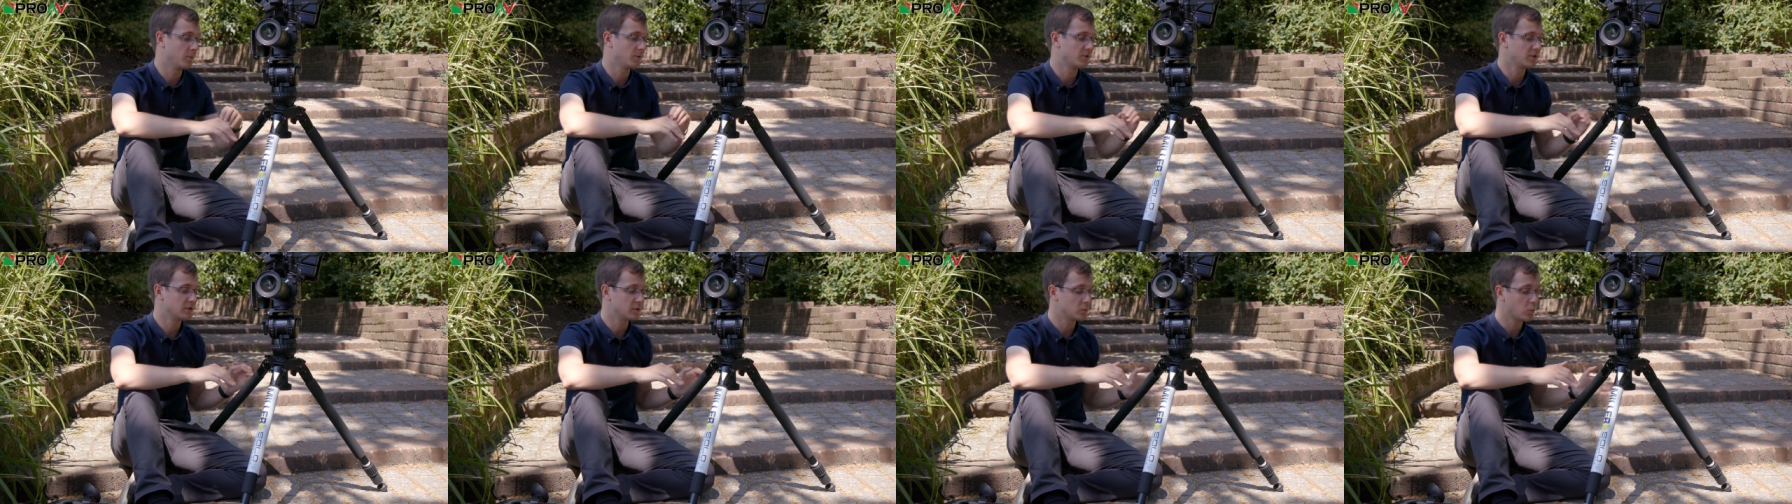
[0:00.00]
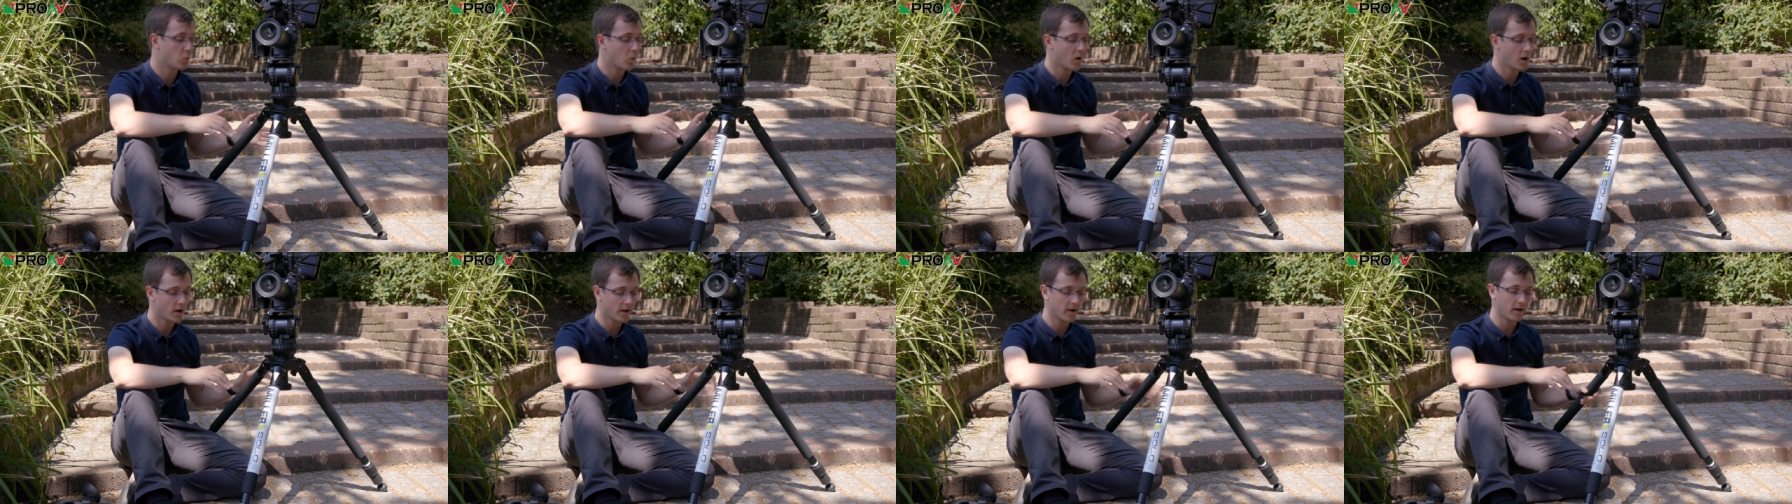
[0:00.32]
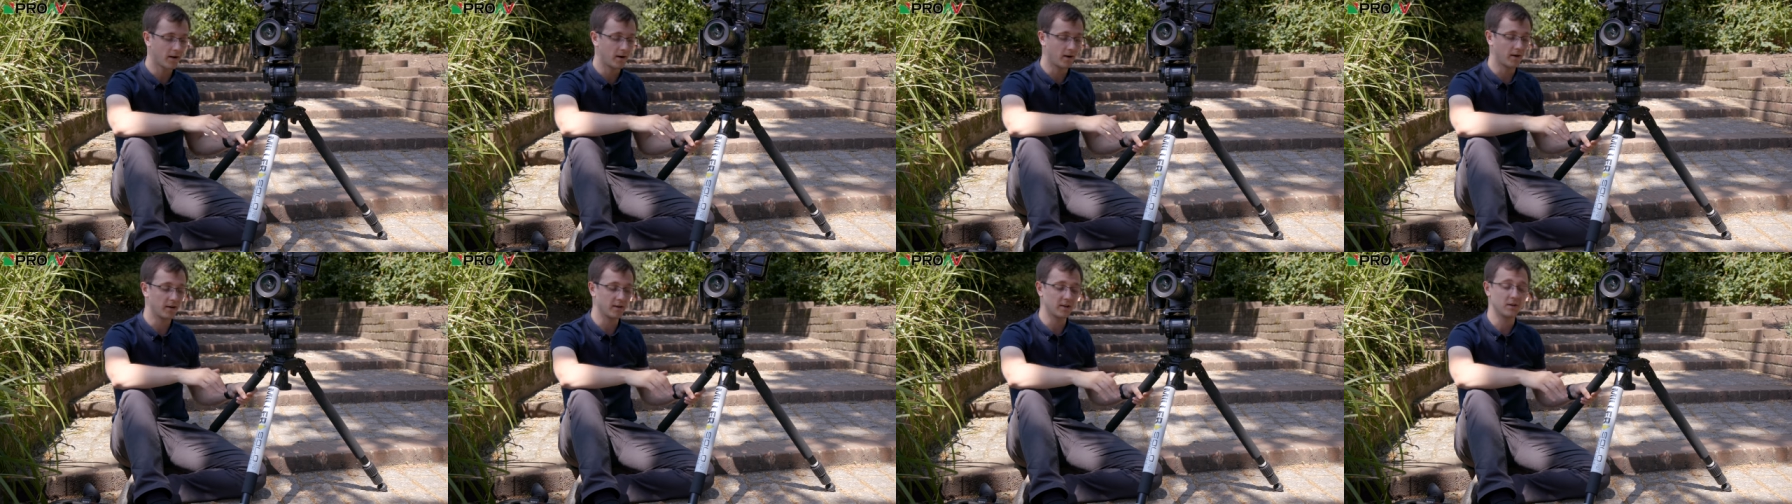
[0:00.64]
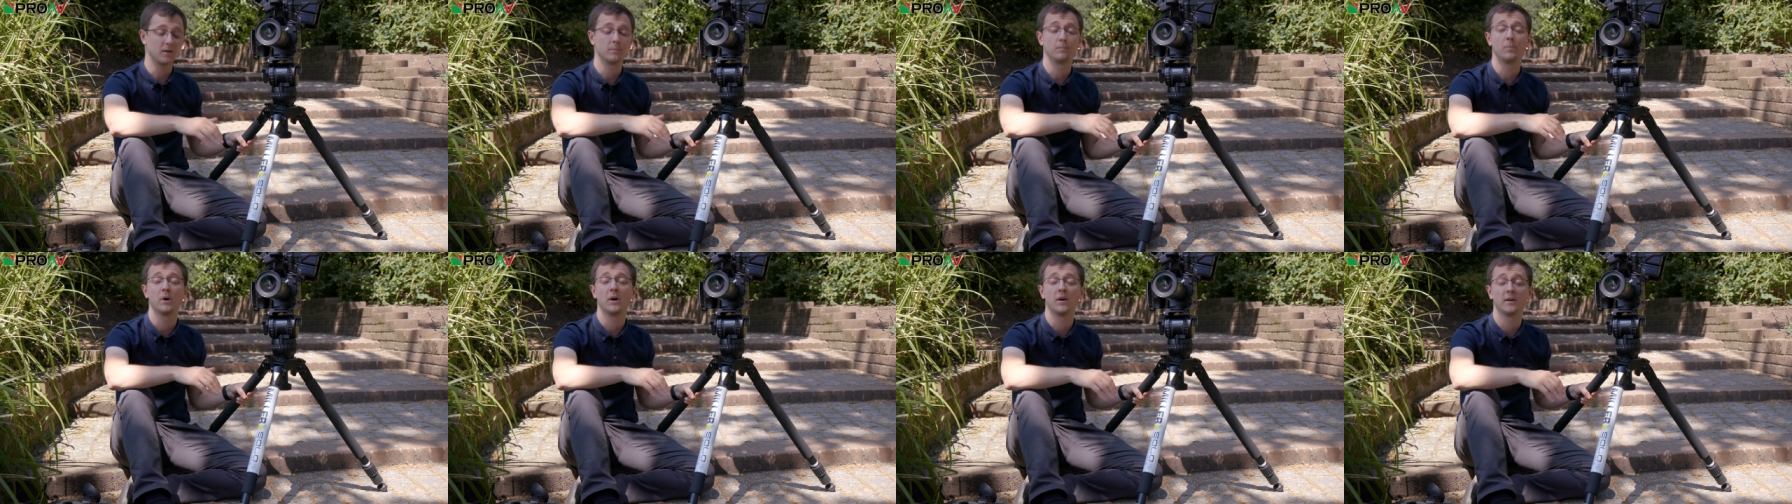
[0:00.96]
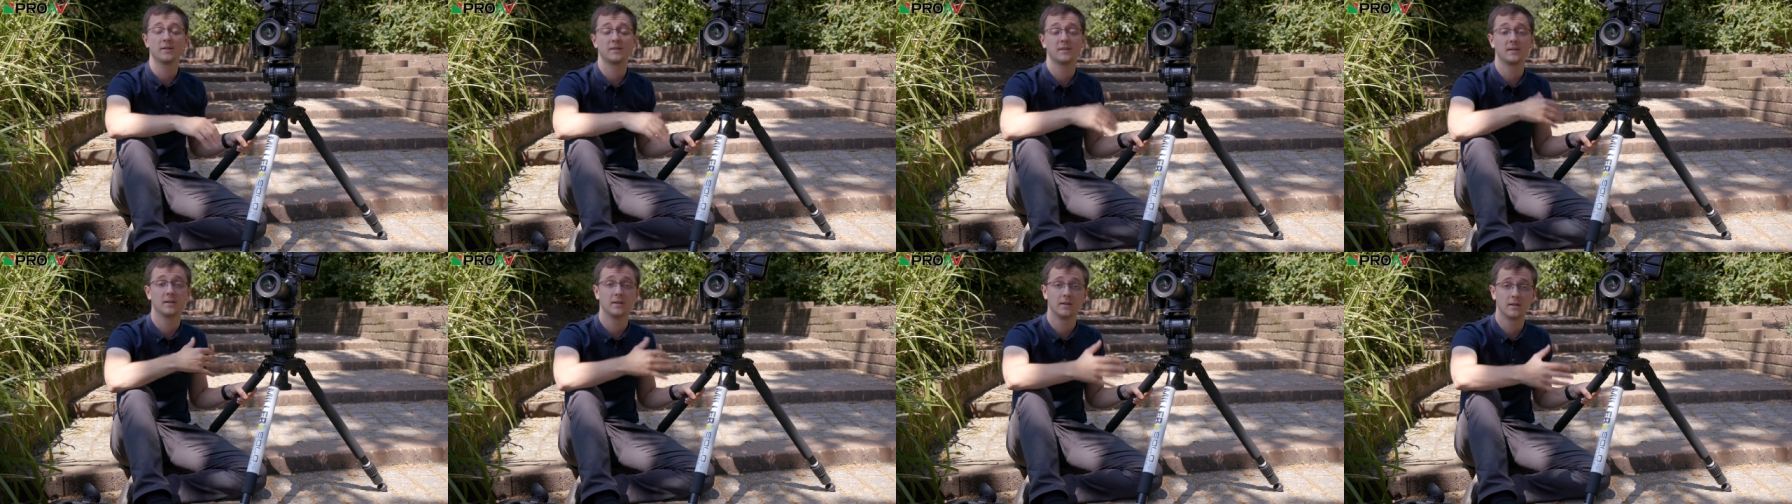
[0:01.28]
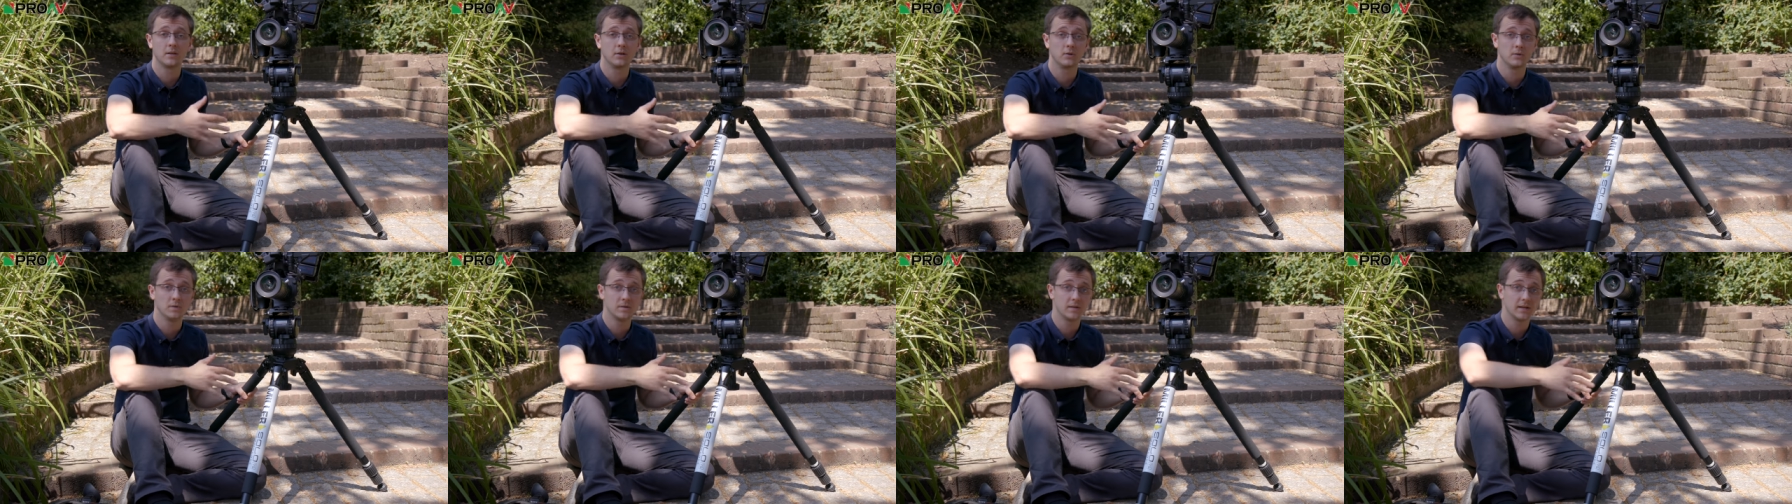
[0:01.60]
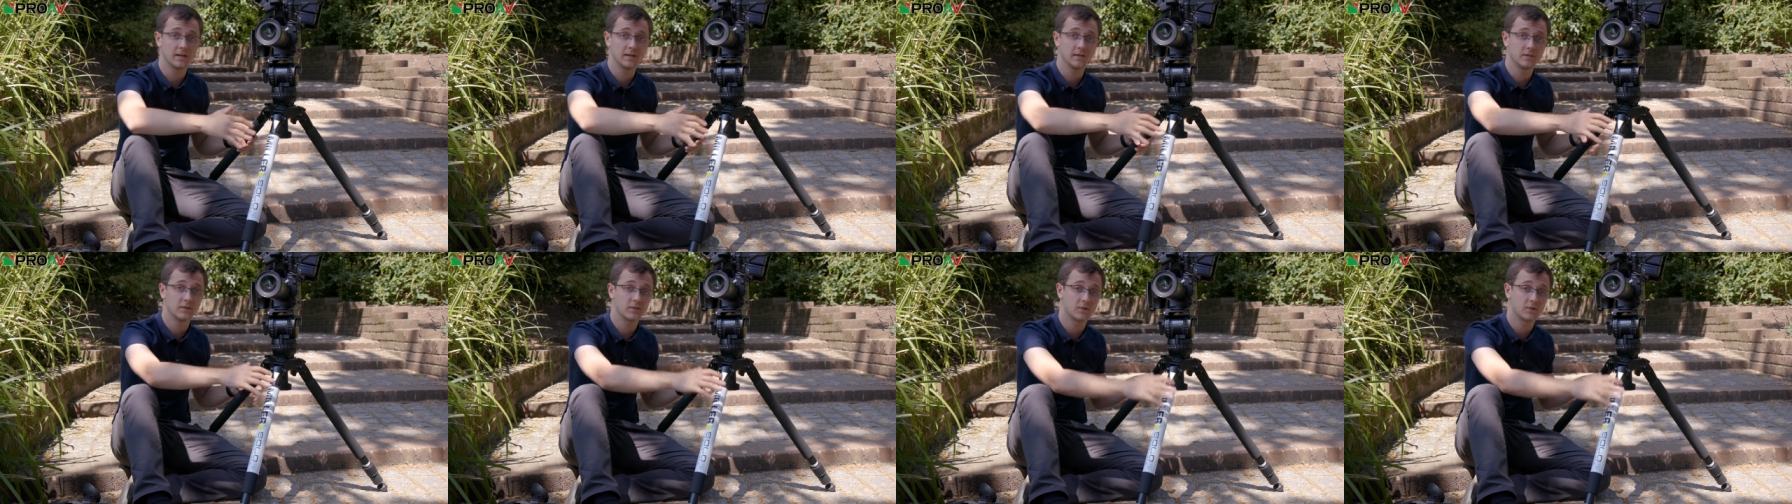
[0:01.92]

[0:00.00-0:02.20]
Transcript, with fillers: which is why I like personally using